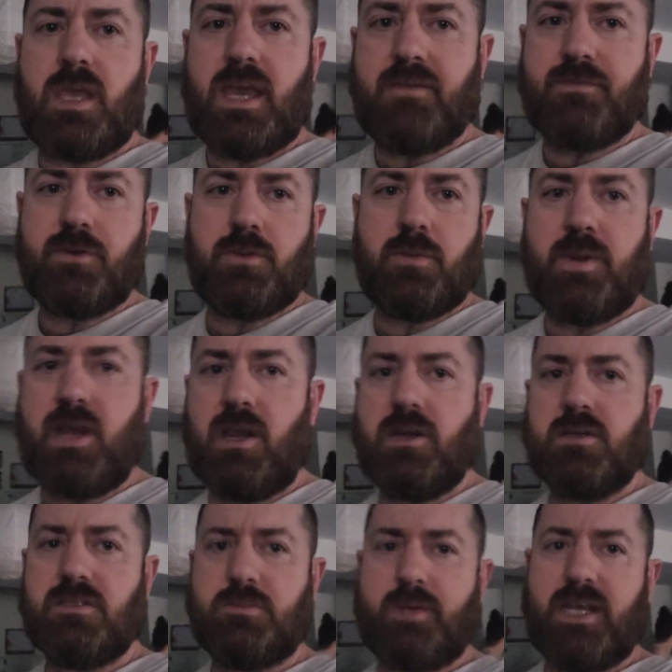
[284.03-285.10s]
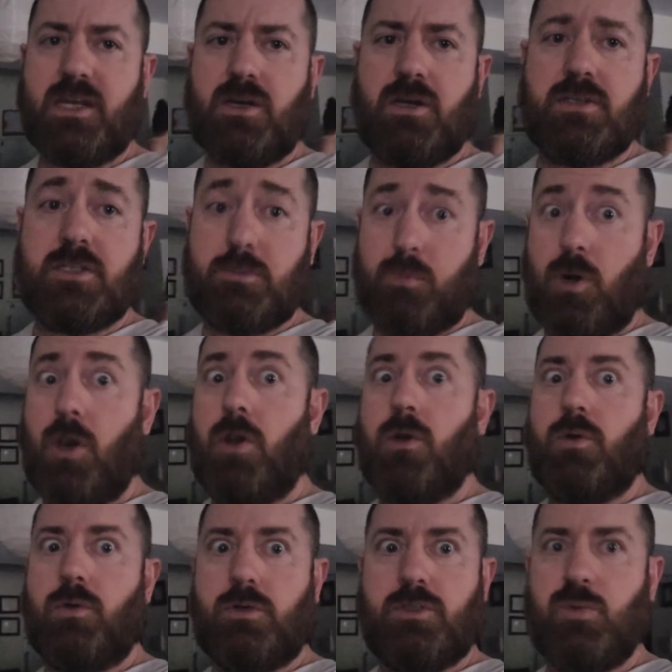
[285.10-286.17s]
after the power comes back on
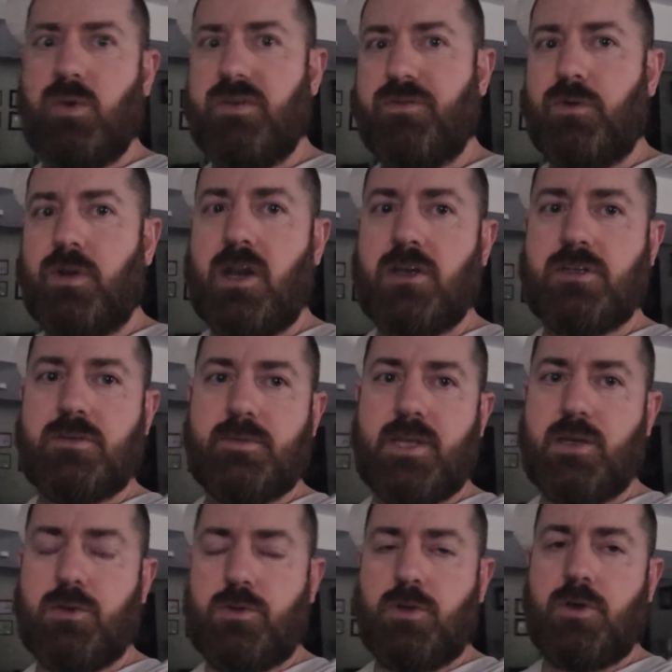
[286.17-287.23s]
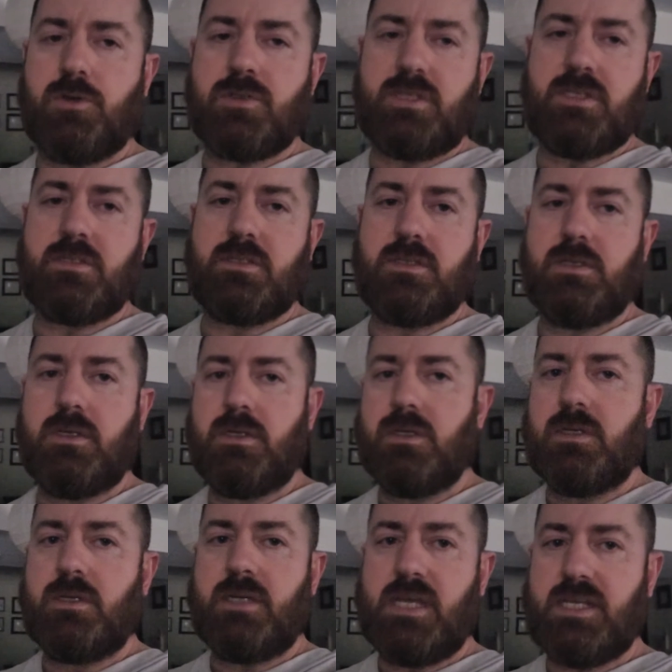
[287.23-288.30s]
tomorrow or 24 hours from now, who knows,
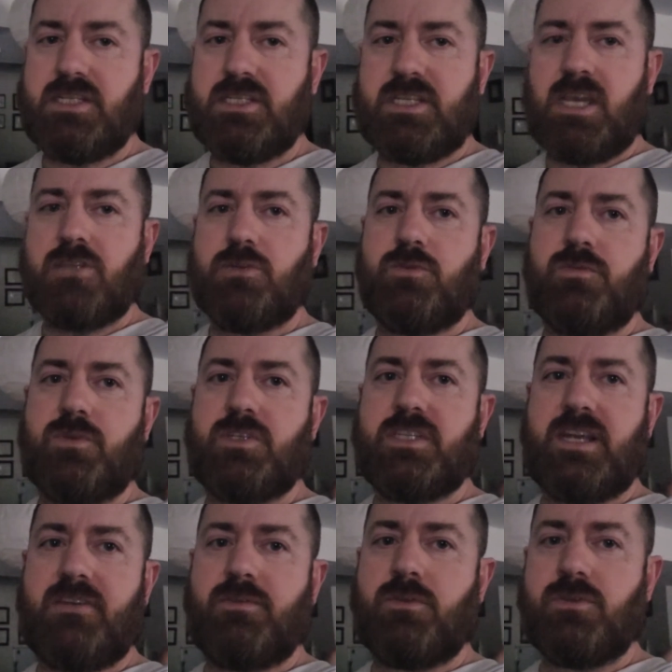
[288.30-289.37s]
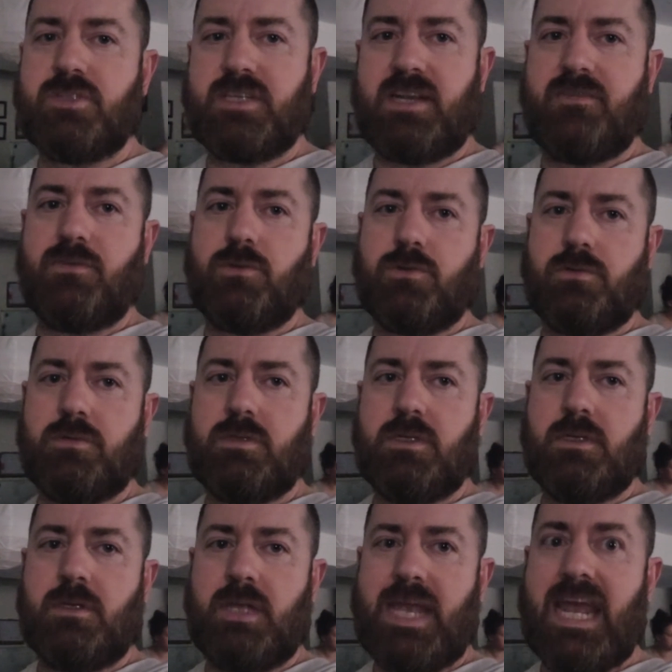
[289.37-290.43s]
it's scheduled for several
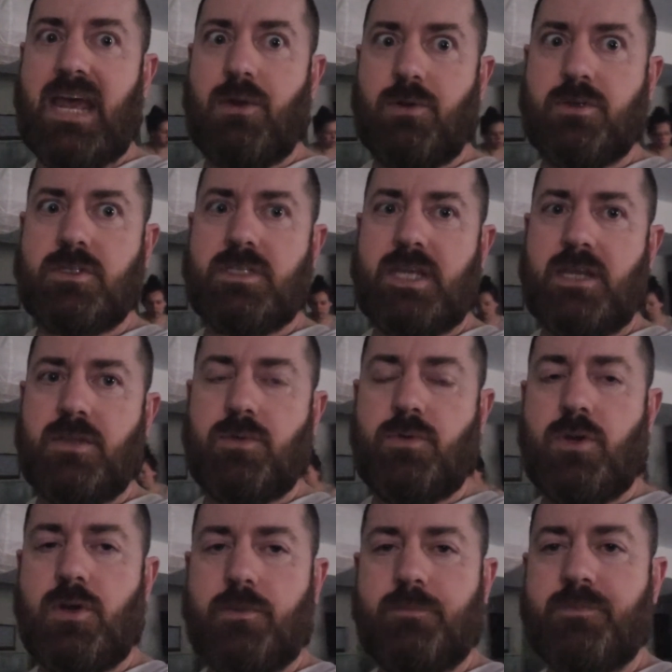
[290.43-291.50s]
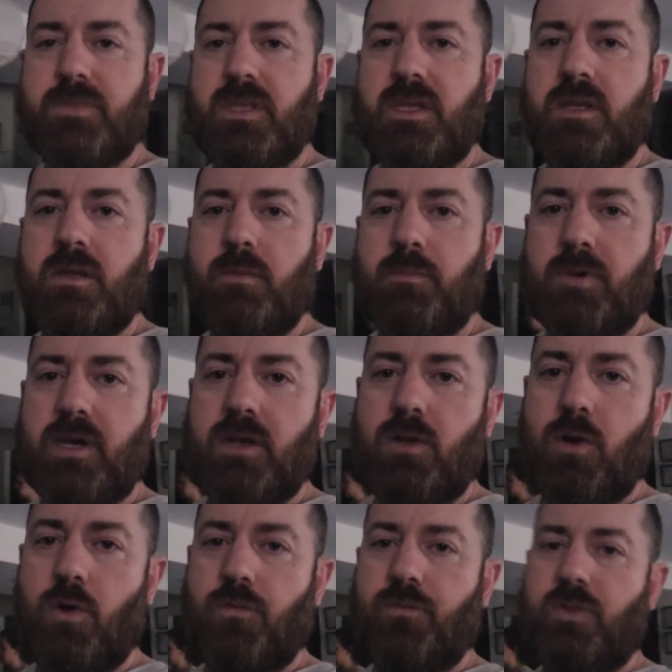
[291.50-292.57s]
hours down the road, but
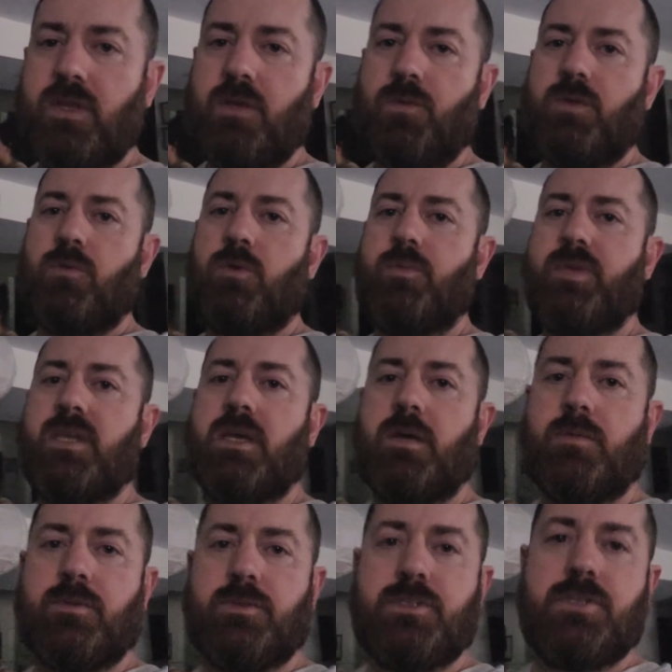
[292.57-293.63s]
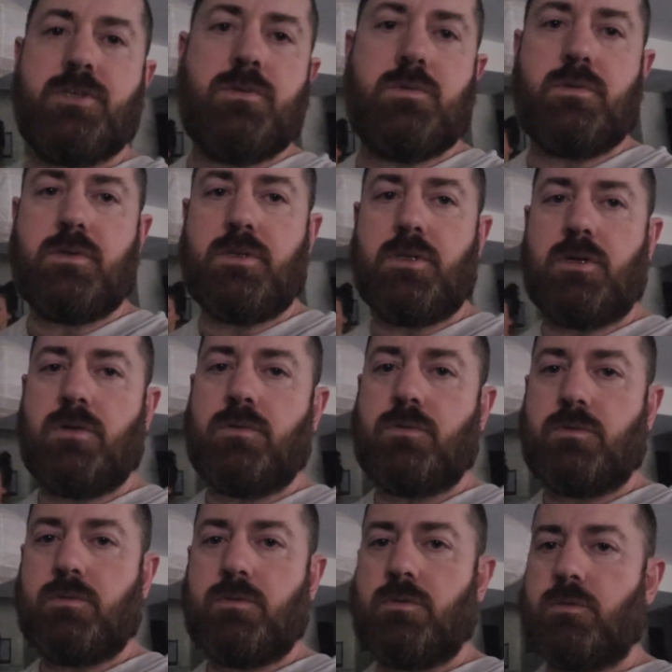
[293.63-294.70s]
hopefully we will be able to
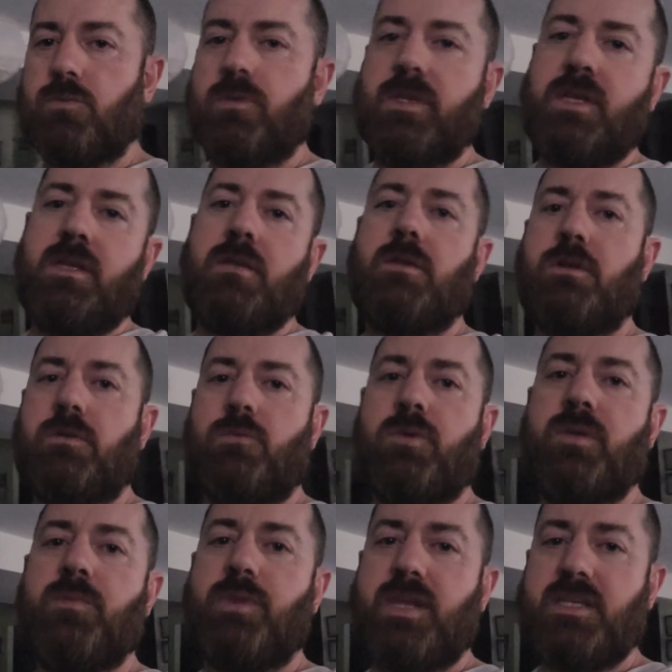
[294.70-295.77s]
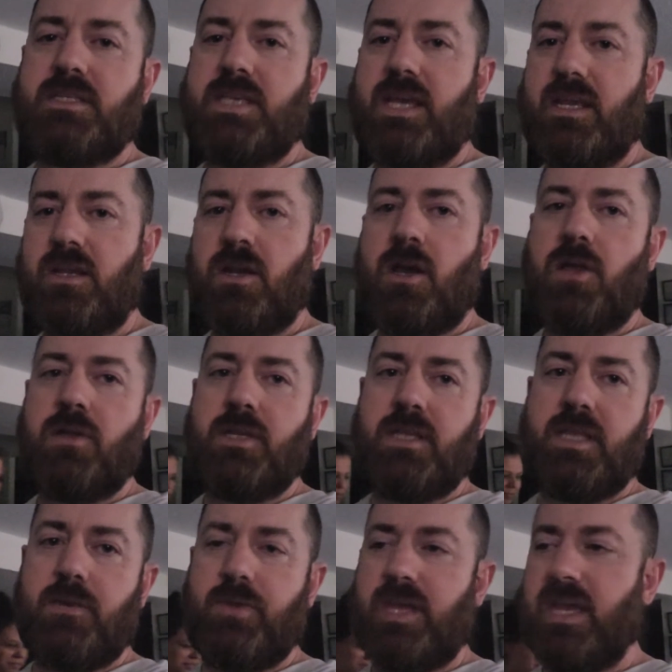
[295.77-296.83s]
replace that colony
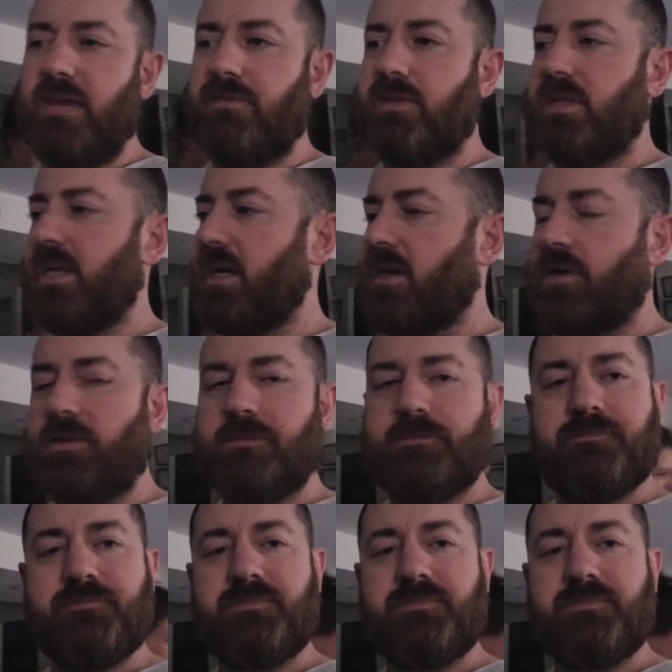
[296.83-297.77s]
that we have in there,